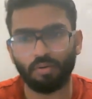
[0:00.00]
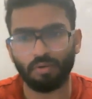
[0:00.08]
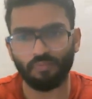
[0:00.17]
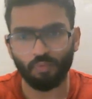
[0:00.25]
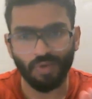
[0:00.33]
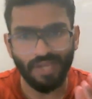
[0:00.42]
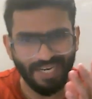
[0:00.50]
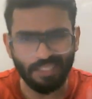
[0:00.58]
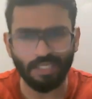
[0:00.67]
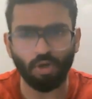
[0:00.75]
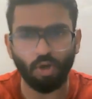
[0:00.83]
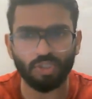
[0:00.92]
if you get
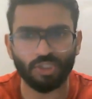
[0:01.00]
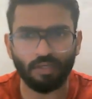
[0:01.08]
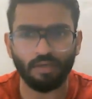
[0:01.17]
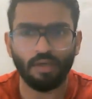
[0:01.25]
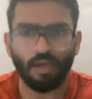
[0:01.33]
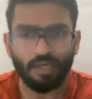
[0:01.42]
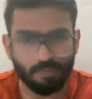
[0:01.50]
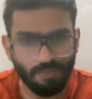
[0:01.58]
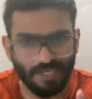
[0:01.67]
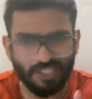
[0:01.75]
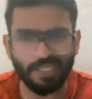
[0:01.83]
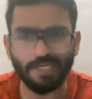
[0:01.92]
the logic,
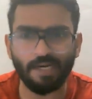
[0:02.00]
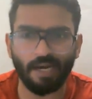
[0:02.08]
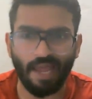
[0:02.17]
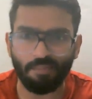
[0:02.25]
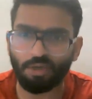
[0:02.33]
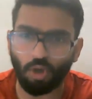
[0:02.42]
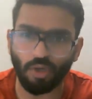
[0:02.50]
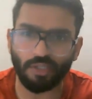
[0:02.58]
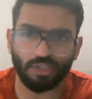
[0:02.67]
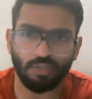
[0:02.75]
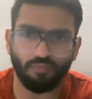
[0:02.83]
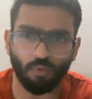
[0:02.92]
especially in
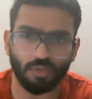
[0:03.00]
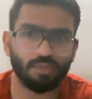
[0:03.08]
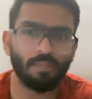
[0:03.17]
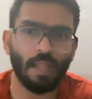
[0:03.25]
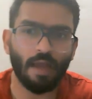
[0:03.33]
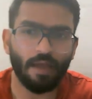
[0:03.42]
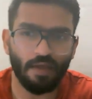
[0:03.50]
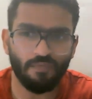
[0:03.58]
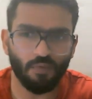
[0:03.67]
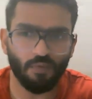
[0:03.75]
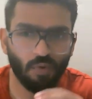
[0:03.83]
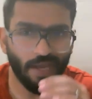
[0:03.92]
climatology, folks,
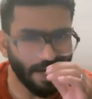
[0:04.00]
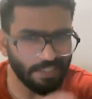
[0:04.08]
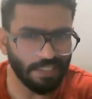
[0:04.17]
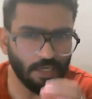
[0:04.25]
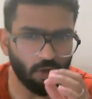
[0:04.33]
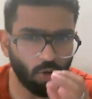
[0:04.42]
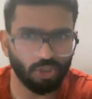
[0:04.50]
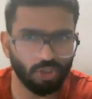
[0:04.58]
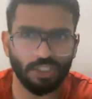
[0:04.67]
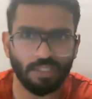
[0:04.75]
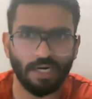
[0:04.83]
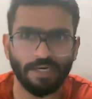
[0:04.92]
if you get the
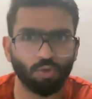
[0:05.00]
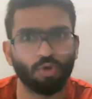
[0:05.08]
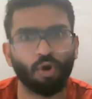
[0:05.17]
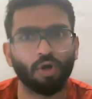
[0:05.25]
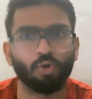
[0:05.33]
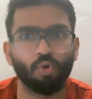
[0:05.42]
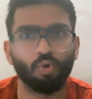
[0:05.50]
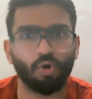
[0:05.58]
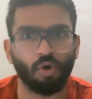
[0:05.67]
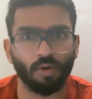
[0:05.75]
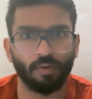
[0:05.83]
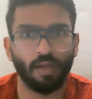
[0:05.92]
logic right, you will not go
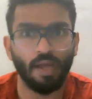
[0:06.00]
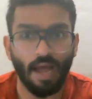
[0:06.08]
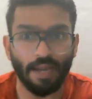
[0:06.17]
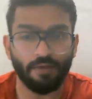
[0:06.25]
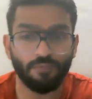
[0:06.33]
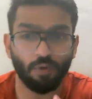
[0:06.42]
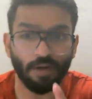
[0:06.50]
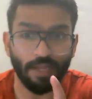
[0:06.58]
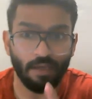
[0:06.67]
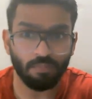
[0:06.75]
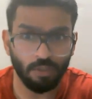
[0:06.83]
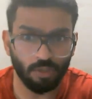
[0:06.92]
wrong. And if you're
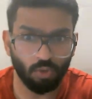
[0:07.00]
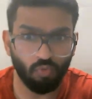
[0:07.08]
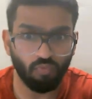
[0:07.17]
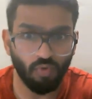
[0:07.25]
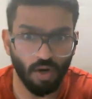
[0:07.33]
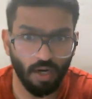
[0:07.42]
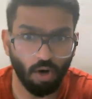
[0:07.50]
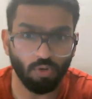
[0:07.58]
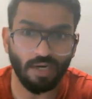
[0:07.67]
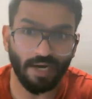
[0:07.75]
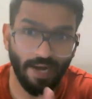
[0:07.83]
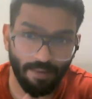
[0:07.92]
able to work
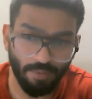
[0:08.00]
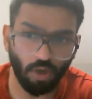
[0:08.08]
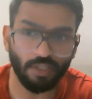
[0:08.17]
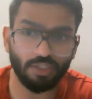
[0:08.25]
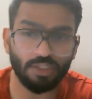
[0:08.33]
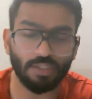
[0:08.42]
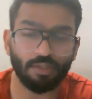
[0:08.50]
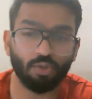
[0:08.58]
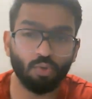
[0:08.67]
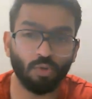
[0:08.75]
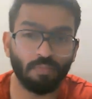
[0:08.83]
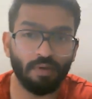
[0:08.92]
out climatology,
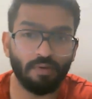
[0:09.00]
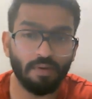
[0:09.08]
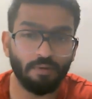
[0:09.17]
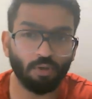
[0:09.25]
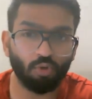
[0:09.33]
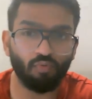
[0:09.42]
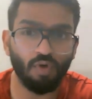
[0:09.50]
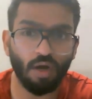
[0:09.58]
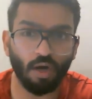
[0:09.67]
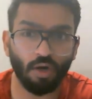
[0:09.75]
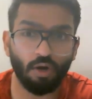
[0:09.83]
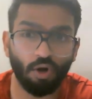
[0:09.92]
you'll be able to work
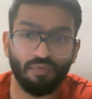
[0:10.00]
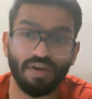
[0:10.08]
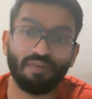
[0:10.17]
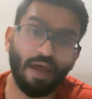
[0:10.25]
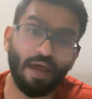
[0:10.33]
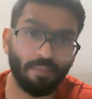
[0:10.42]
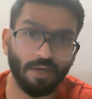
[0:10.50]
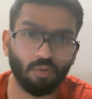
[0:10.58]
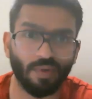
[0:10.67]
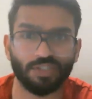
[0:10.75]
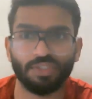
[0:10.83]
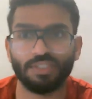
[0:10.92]
out a lot of environment
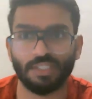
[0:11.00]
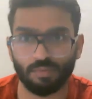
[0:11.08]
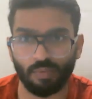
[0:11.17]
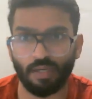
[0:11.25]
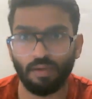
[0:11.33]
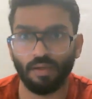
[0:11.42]
questions as well,